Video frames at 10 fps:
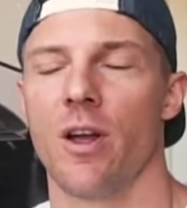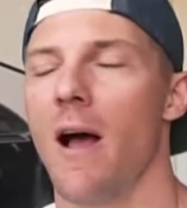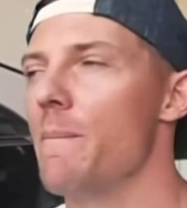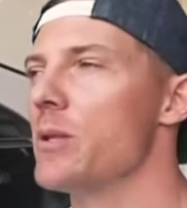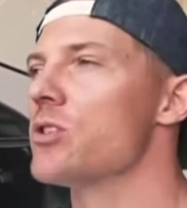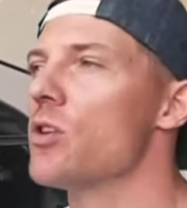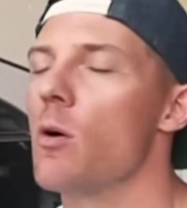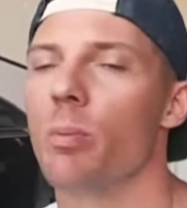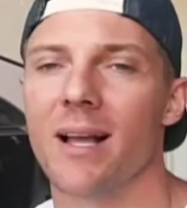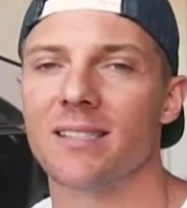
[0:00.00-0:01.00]
I've been so
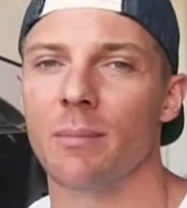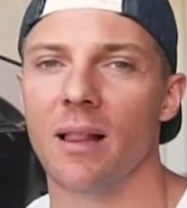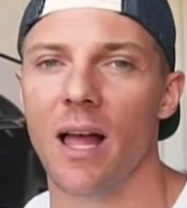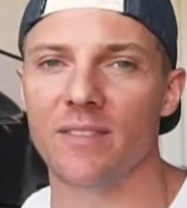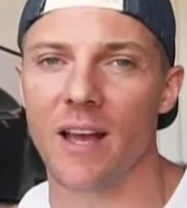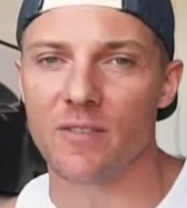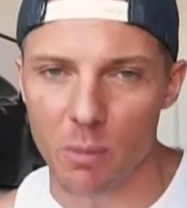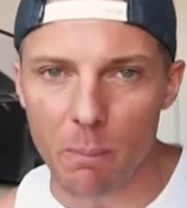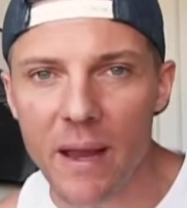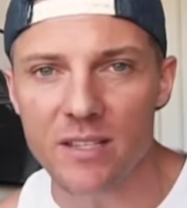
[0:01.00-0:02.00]
blessed in my life to have some
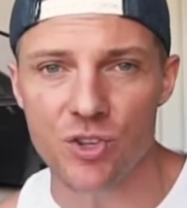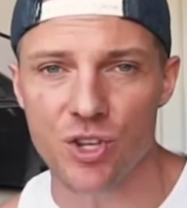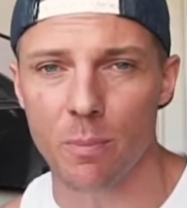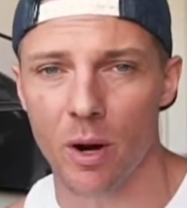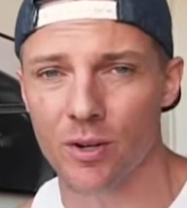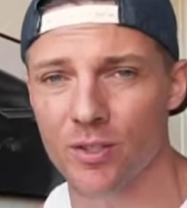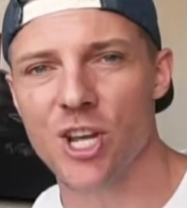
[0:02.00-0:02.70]
amazing gym partners.